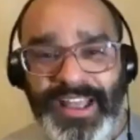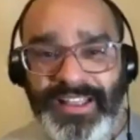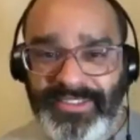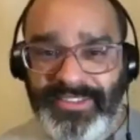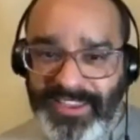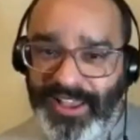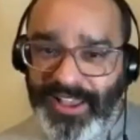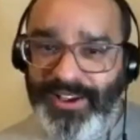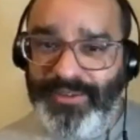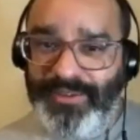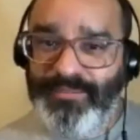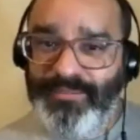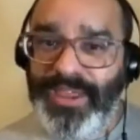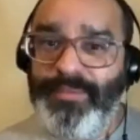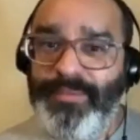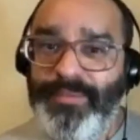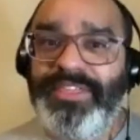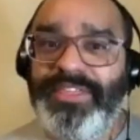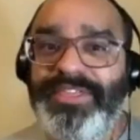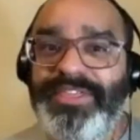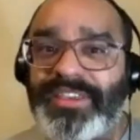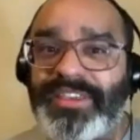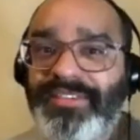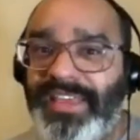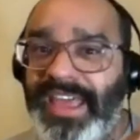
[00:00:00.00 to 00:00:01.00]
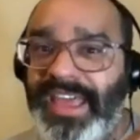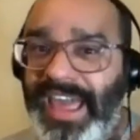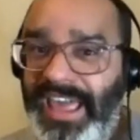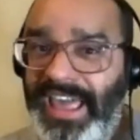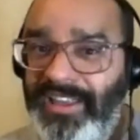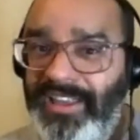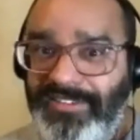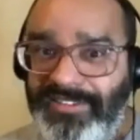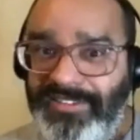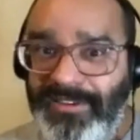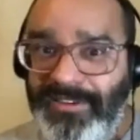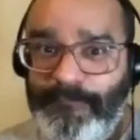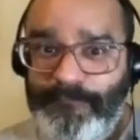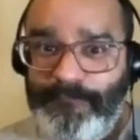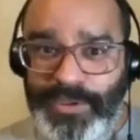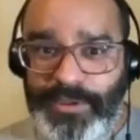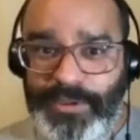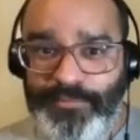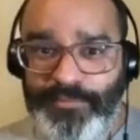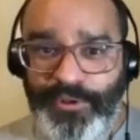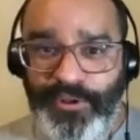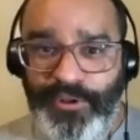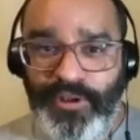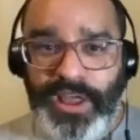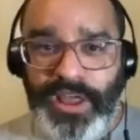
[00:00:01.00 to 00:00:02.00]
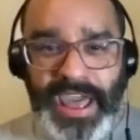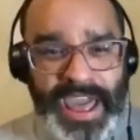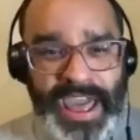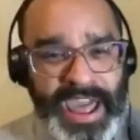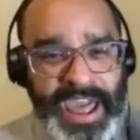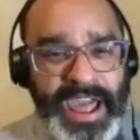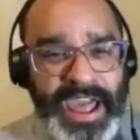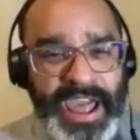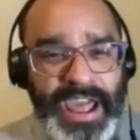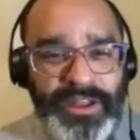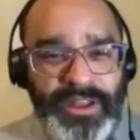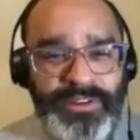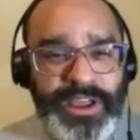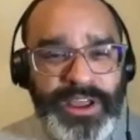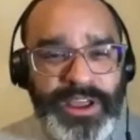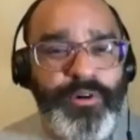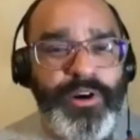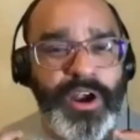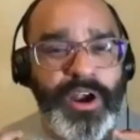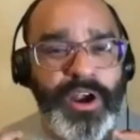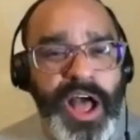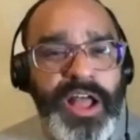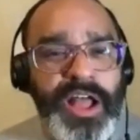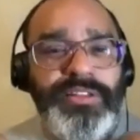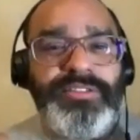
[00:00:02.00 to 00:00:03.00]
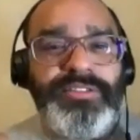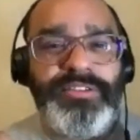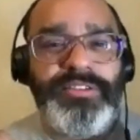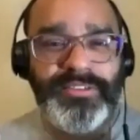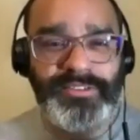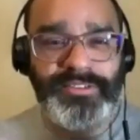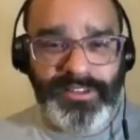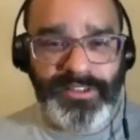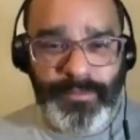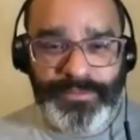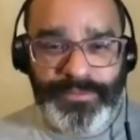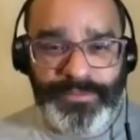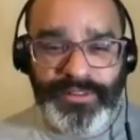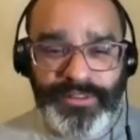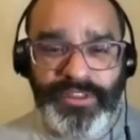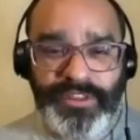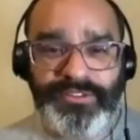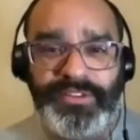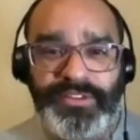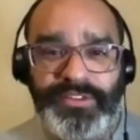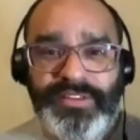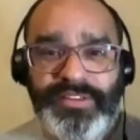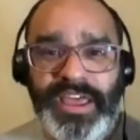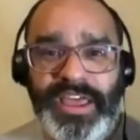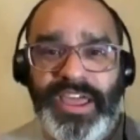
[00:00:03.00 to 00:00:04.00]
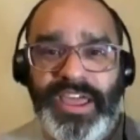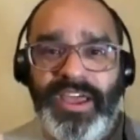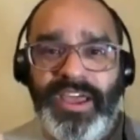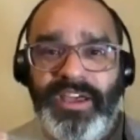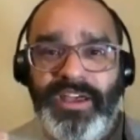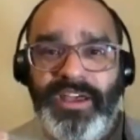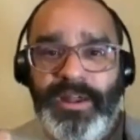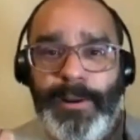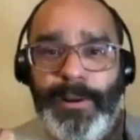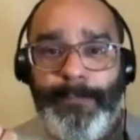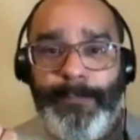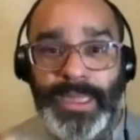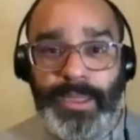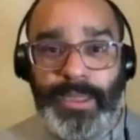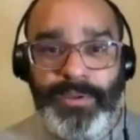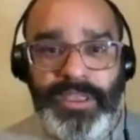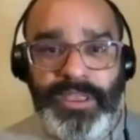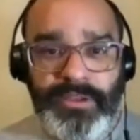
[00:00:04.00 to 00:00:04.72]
tell you? Maybe the ancient people they were on to something. This is like, maybe